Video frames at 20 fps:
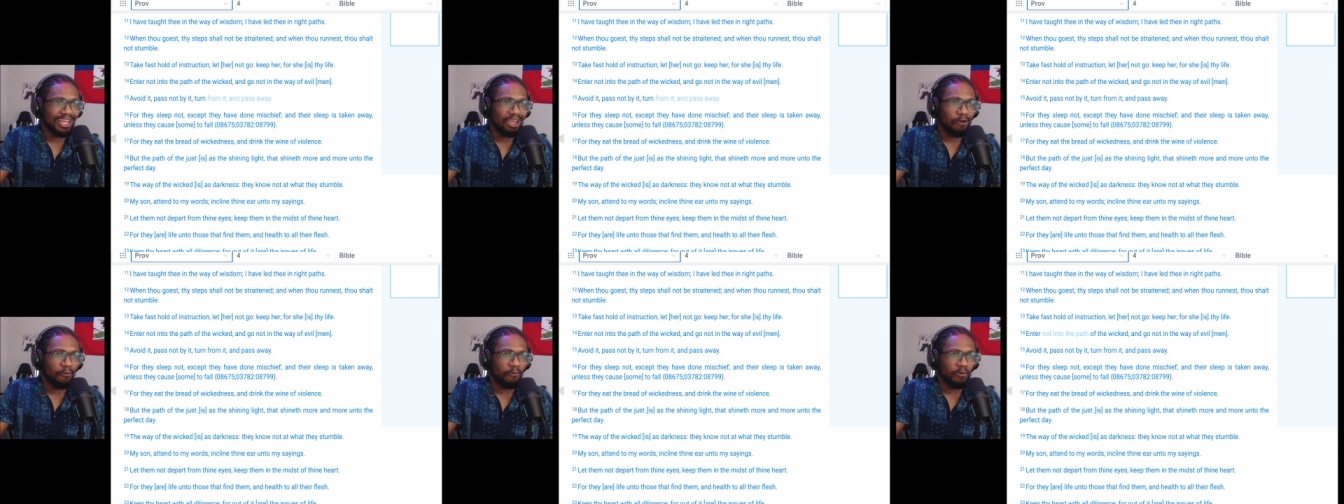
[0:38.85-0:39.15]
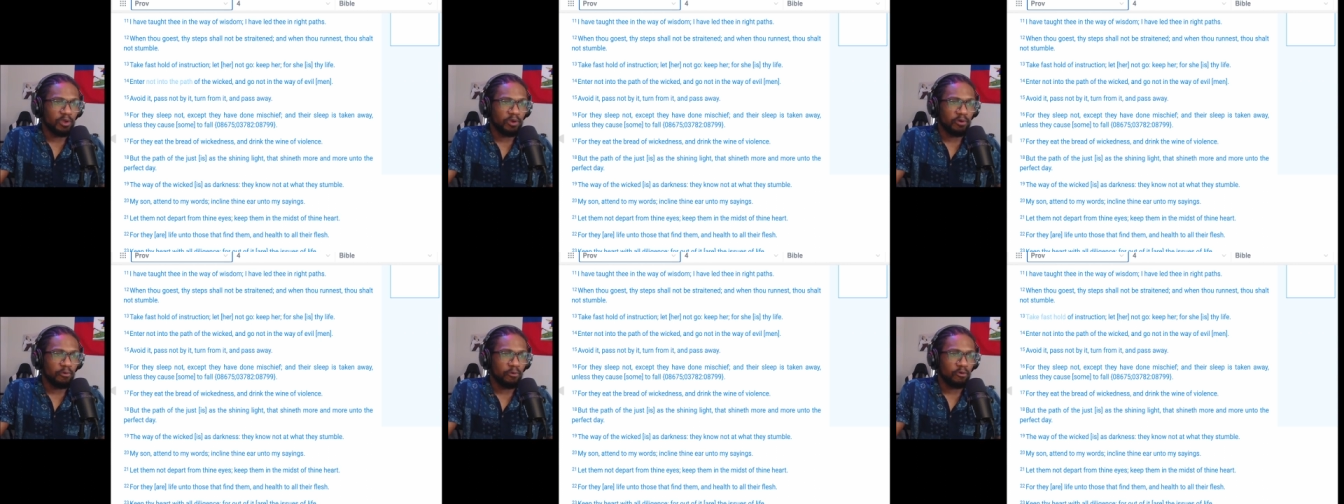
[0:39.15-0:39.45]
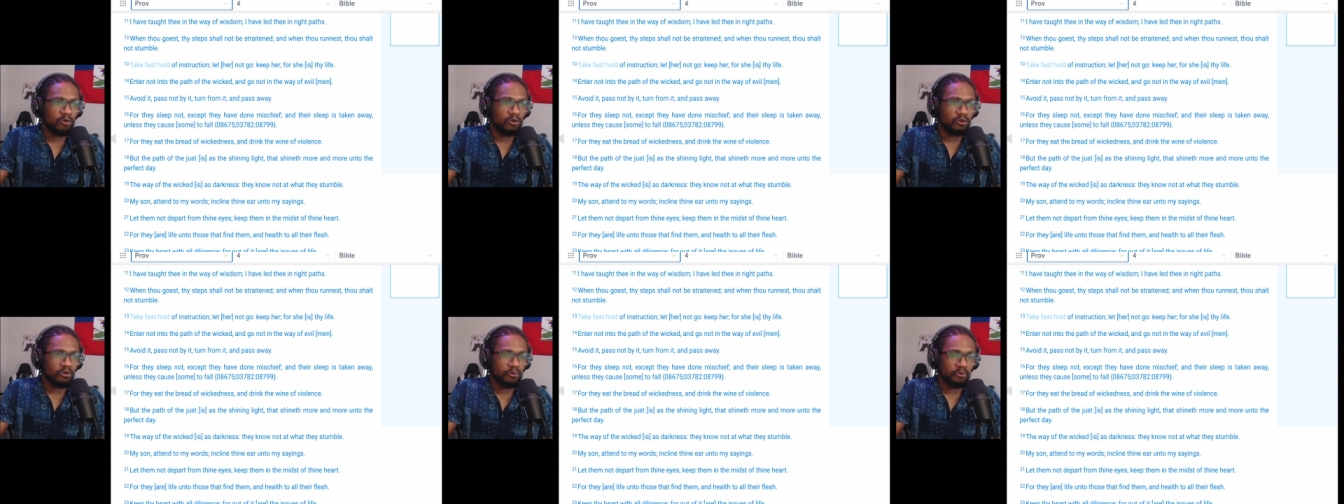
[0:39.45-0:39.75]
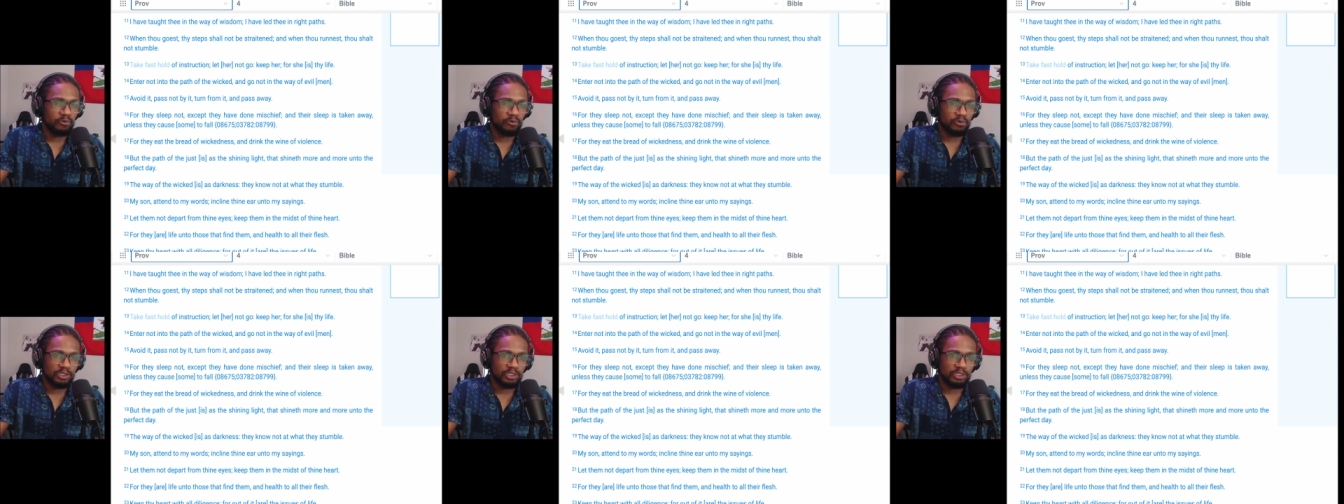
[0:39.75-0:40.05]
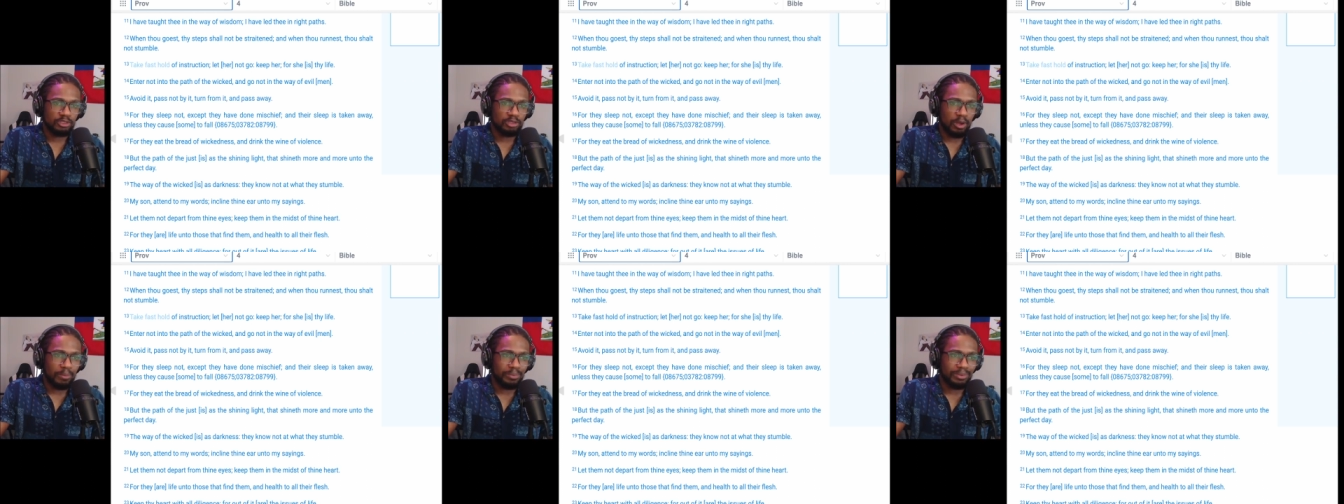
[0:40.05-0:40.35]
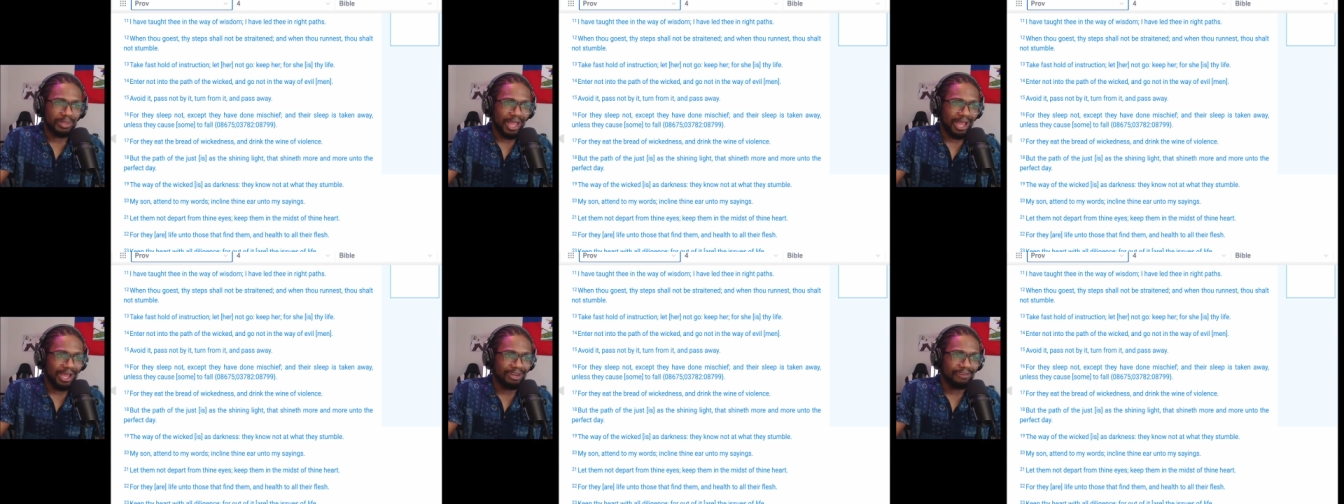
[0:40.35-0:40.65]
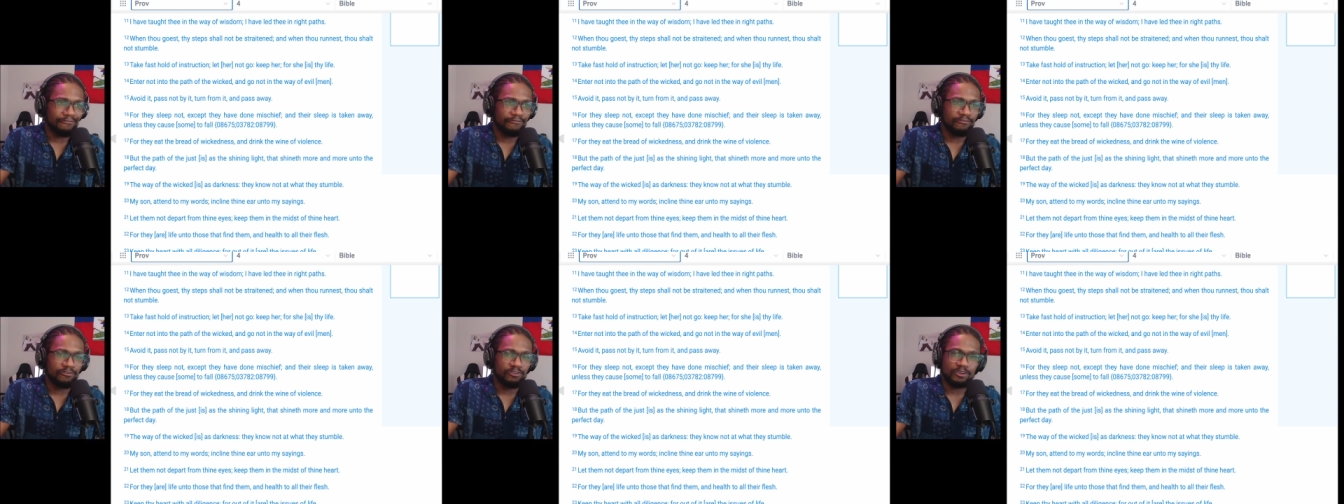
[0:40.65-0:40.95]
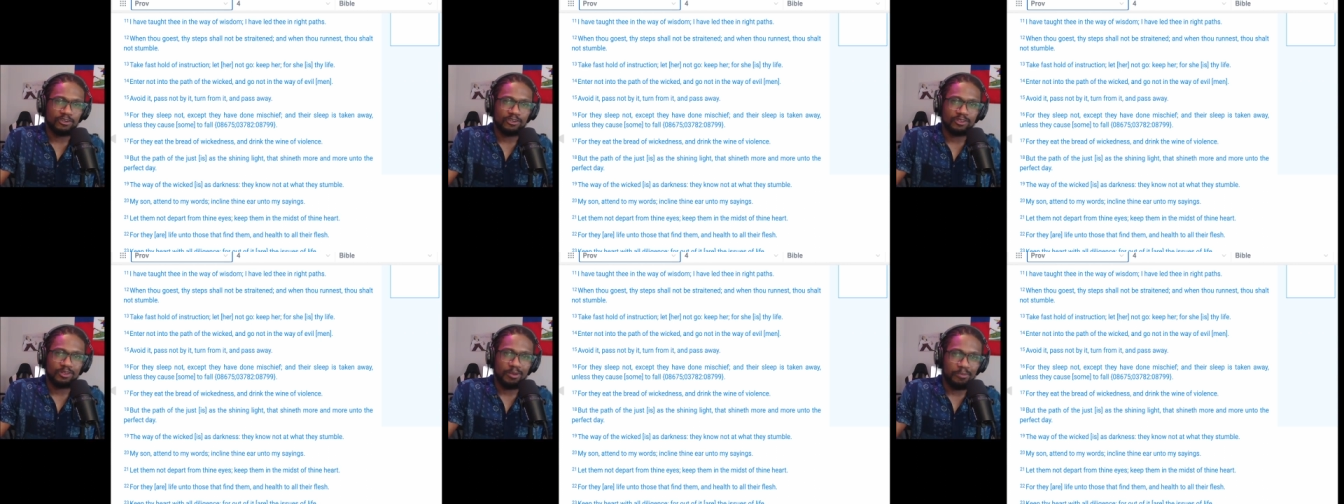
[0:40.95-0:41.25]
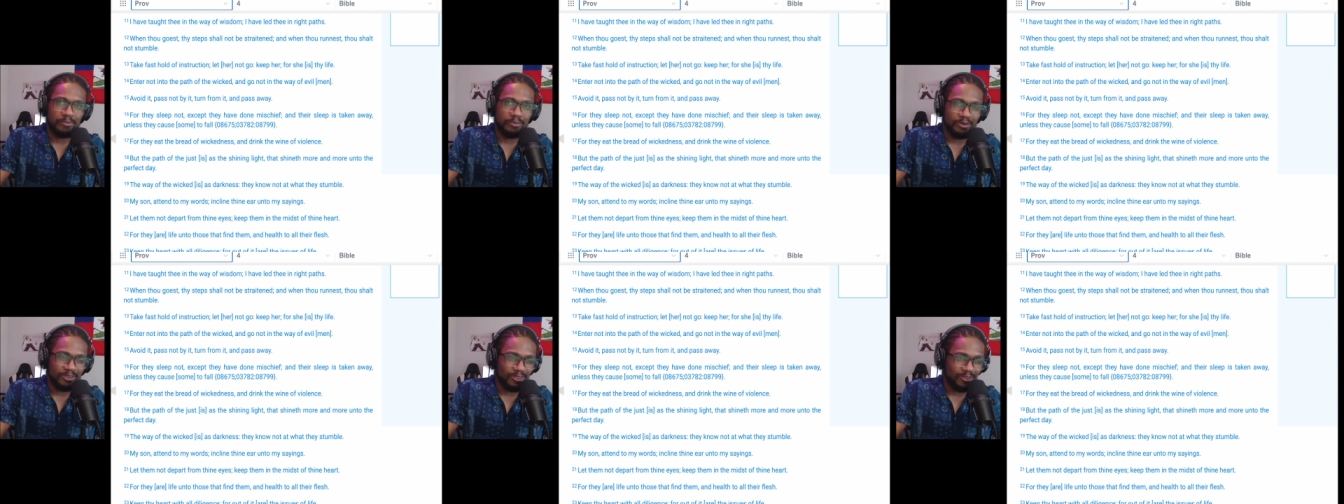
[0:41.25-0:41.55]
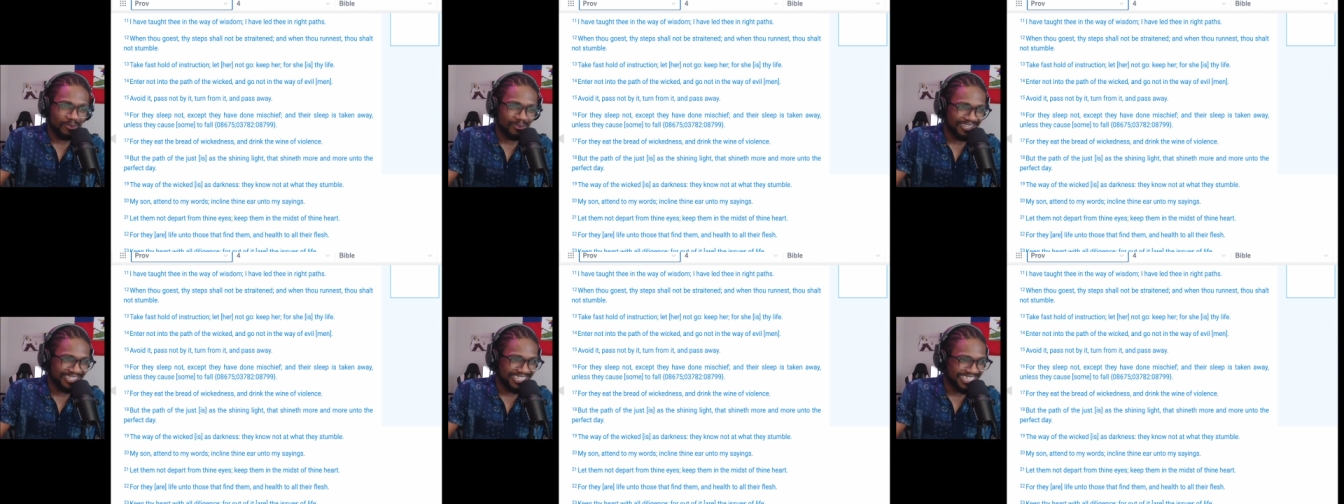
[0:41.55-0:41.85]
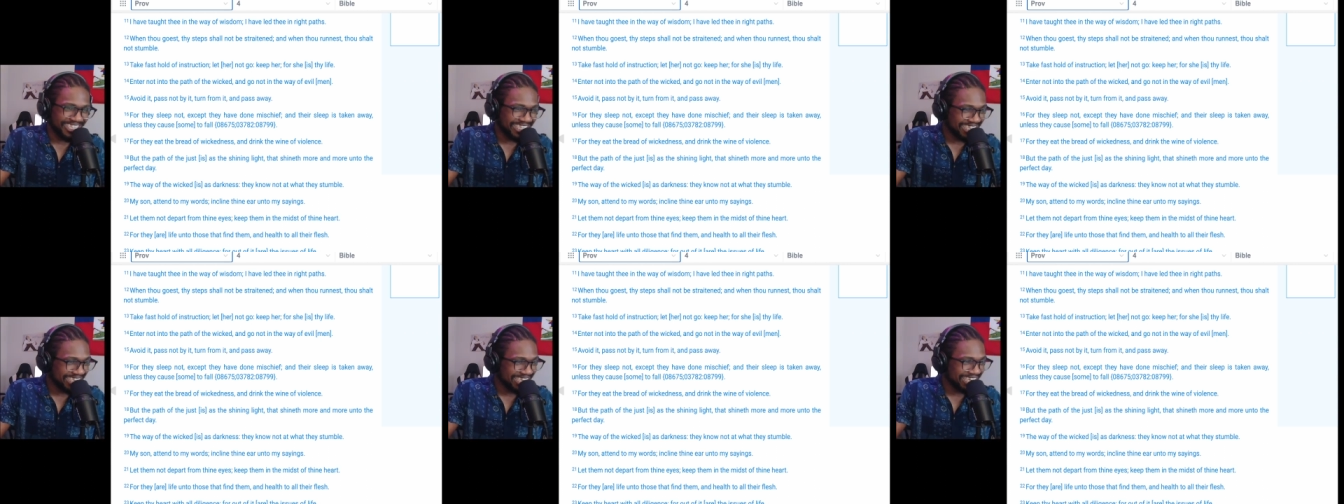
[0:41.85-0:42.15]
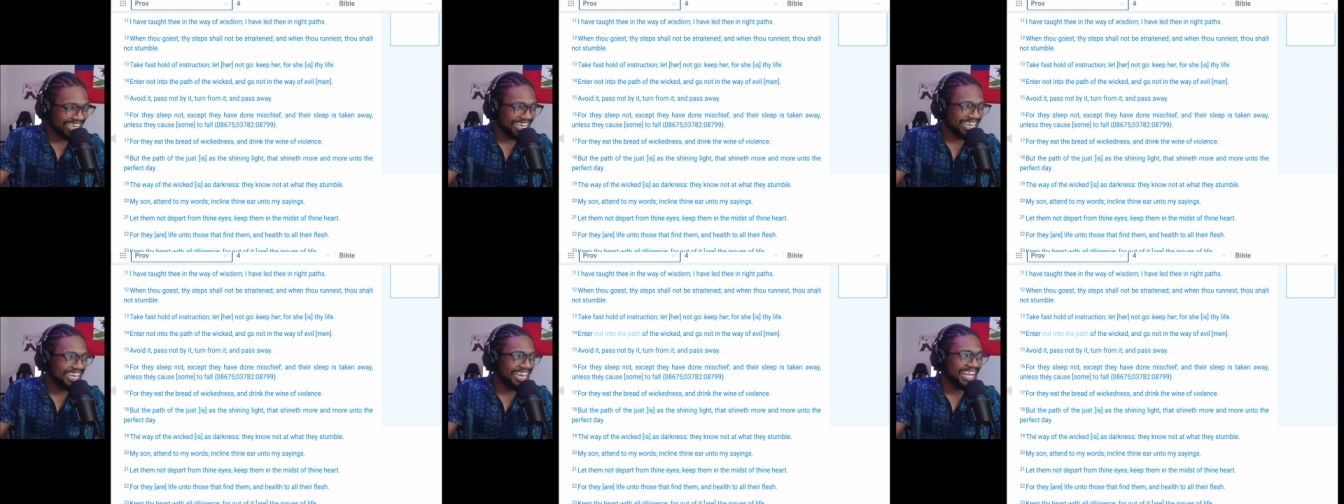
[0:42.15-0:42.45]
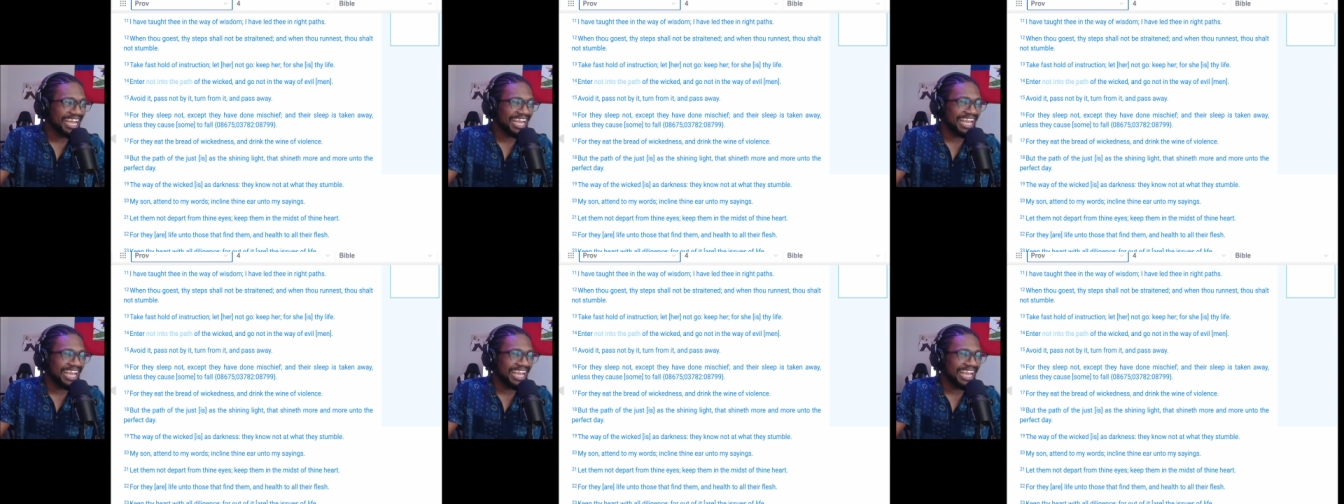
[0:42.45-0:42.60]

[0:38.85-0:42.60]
We were we stopped at verse number 13